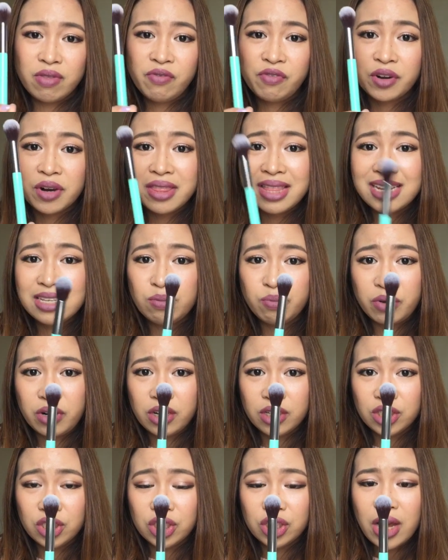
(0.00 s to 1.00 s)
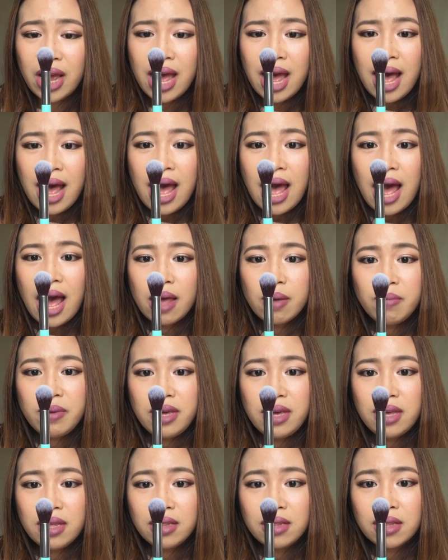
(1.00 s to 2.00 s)
for this brush. I
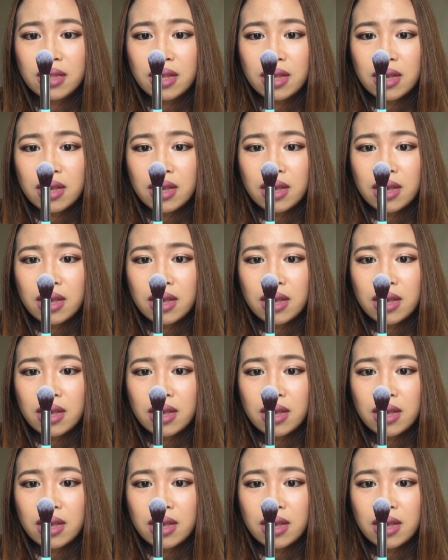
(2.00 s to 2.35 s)
mean,